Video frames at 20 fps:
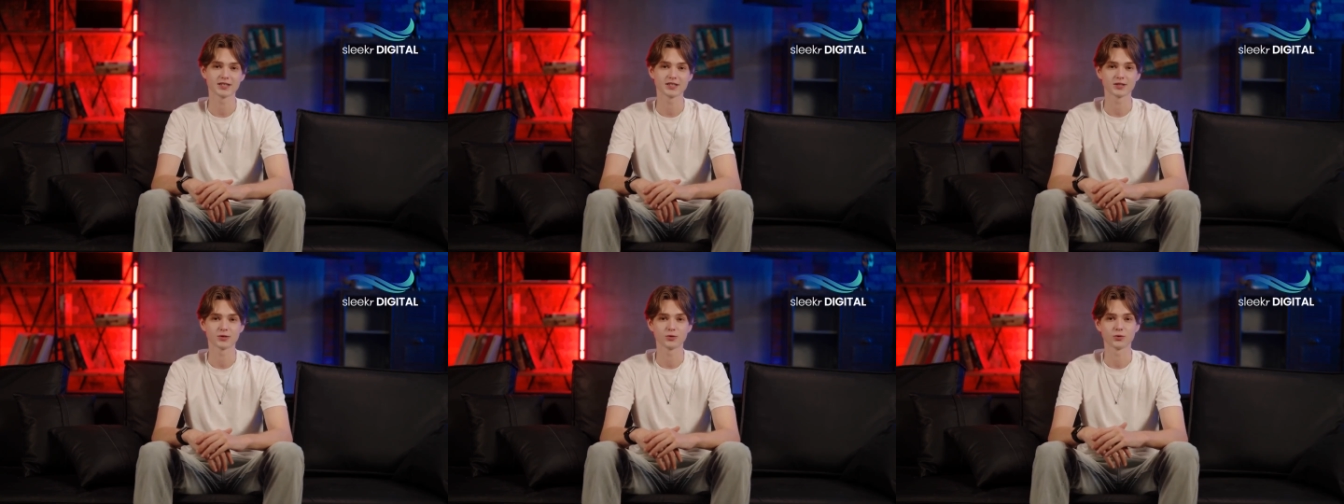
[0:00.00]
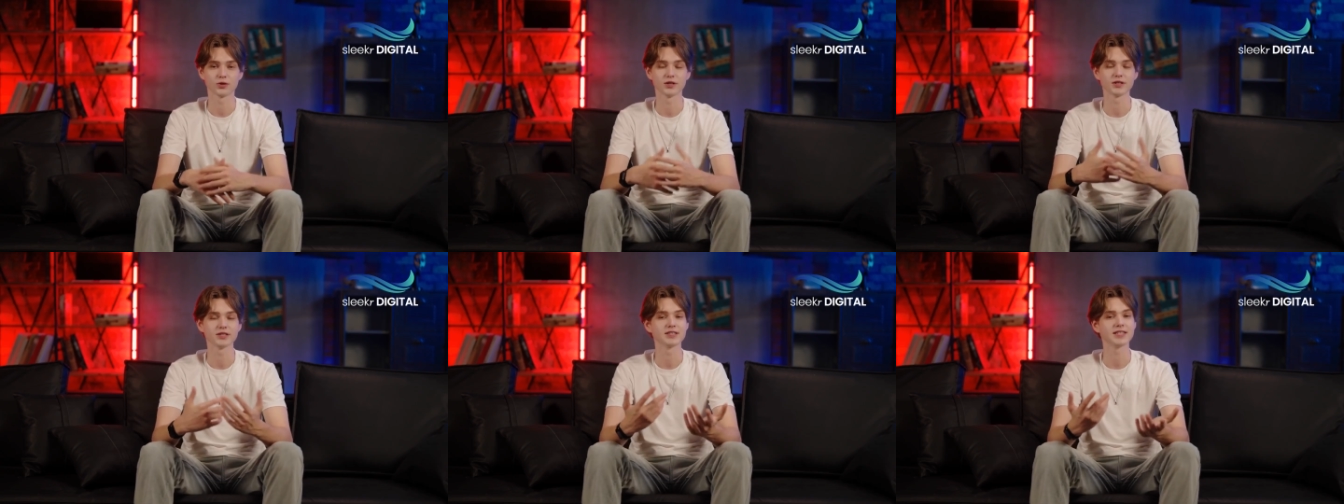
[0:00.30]

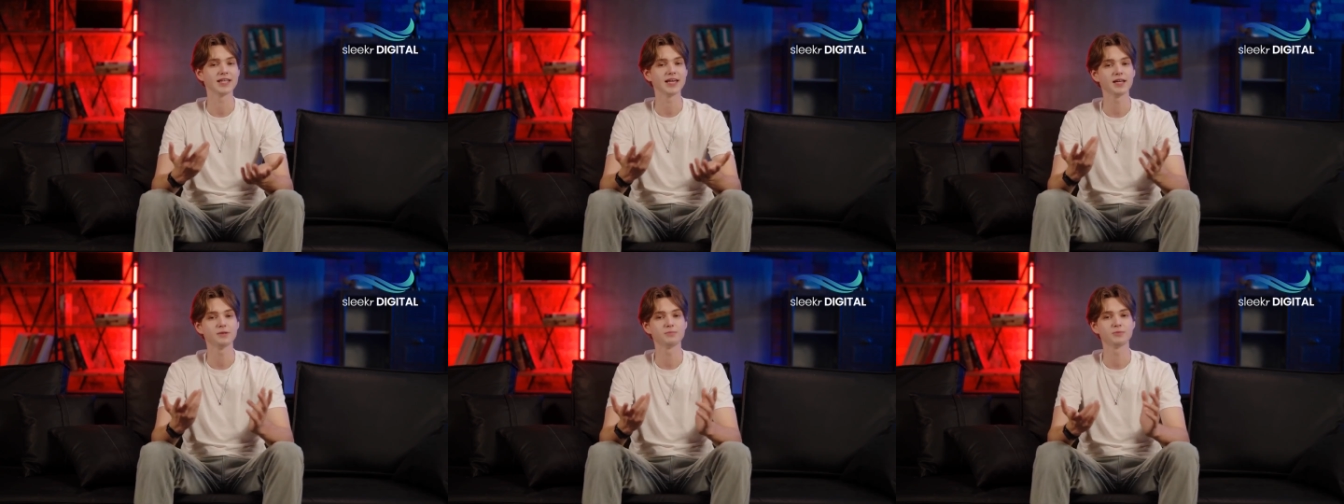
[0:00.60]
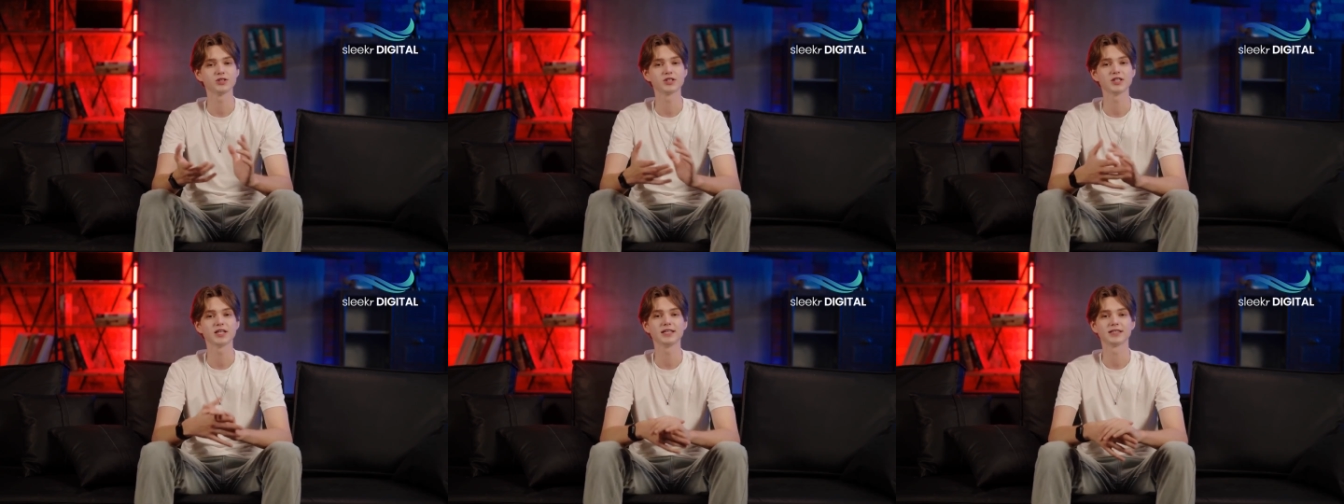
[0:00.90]
store is
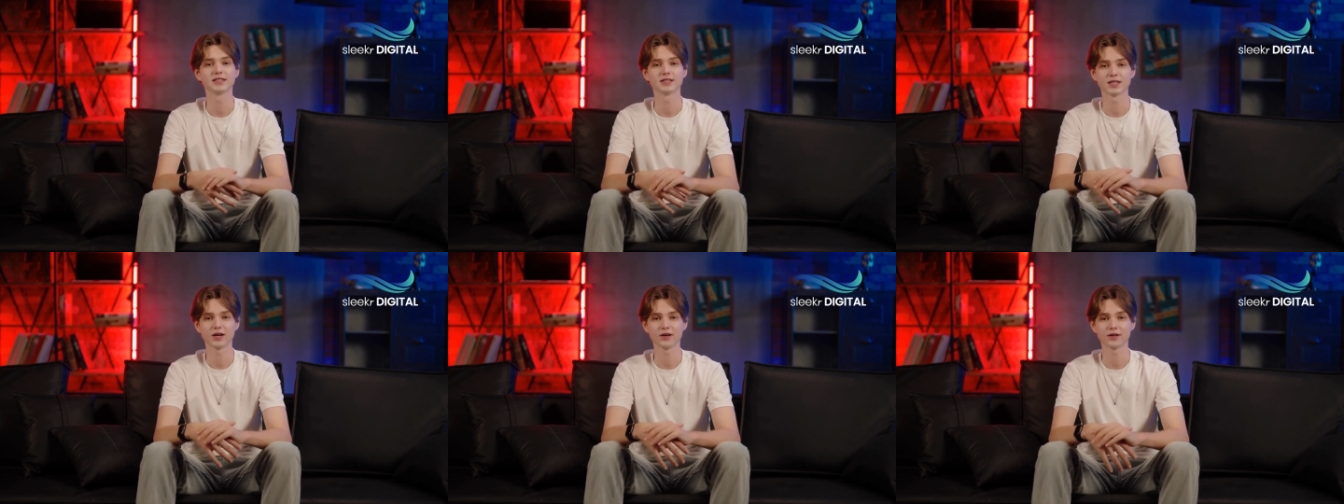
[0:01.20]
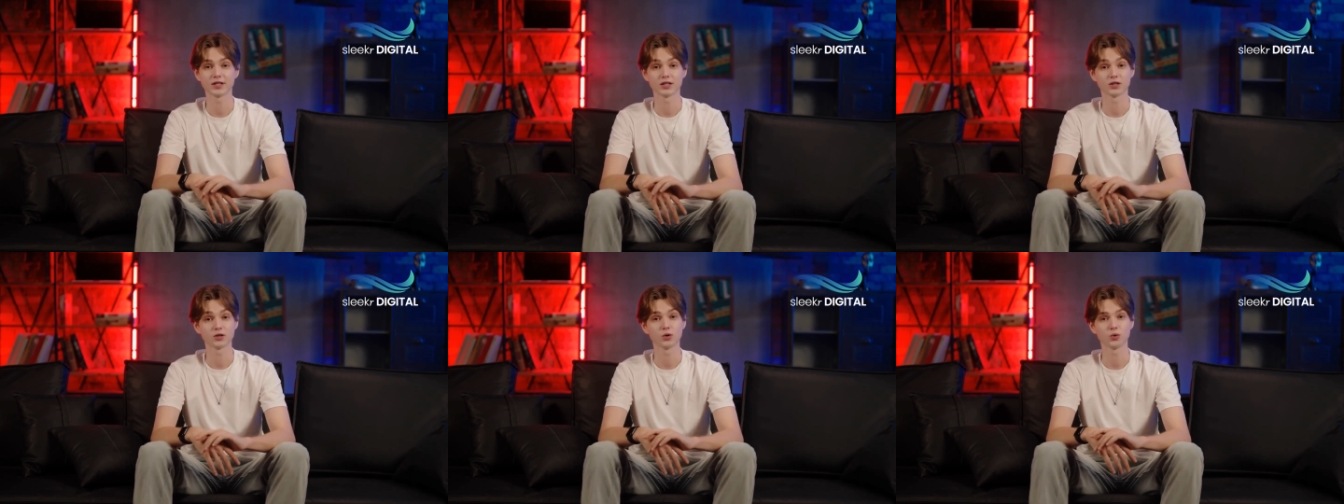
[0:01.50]
10%
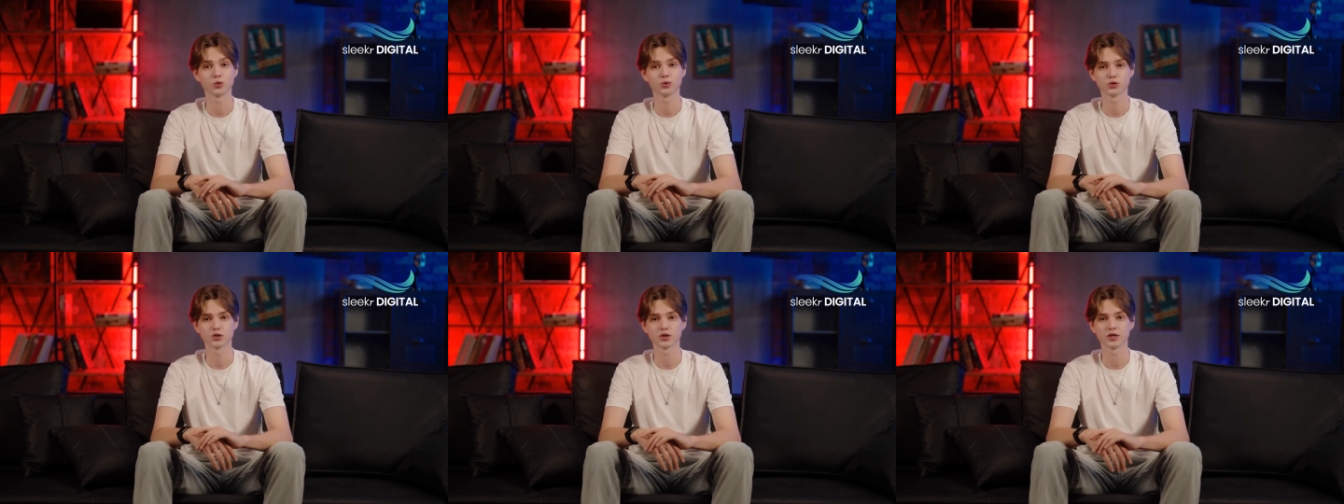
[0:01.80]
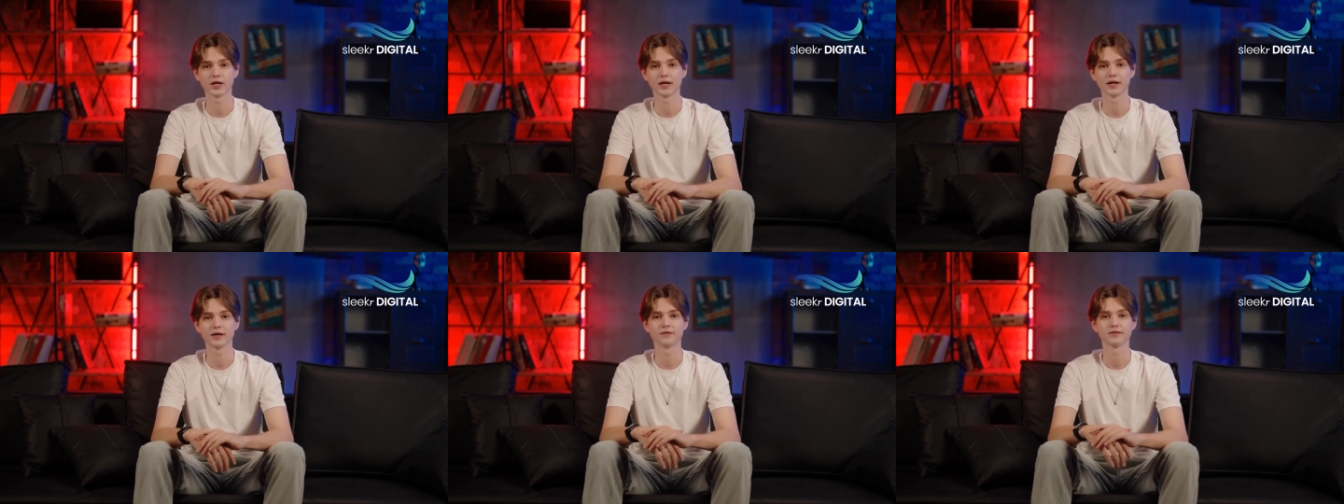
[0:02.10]
selling cool
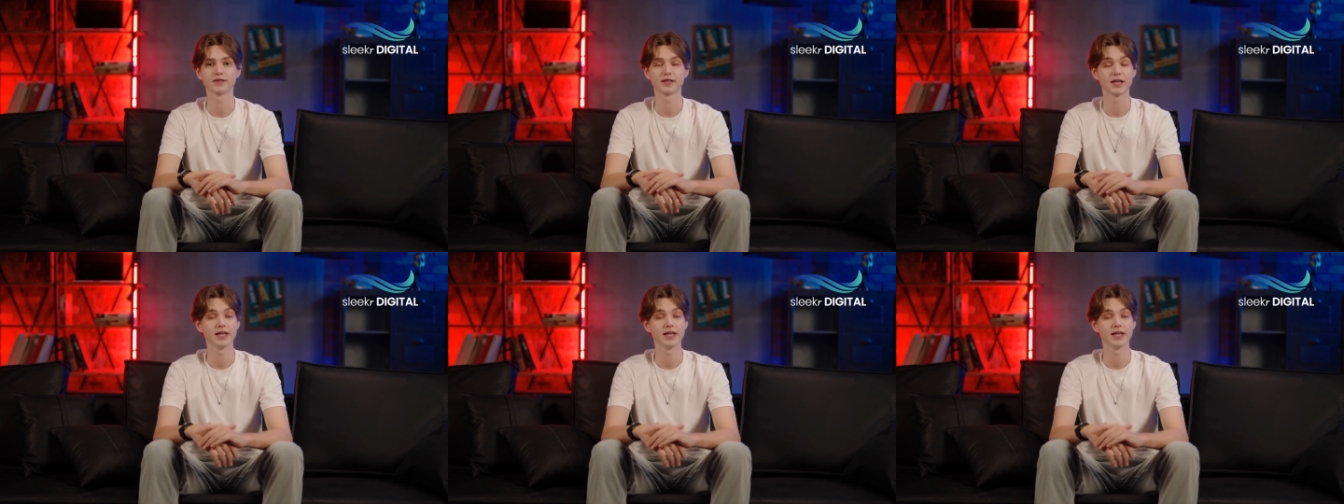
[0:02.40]
stuff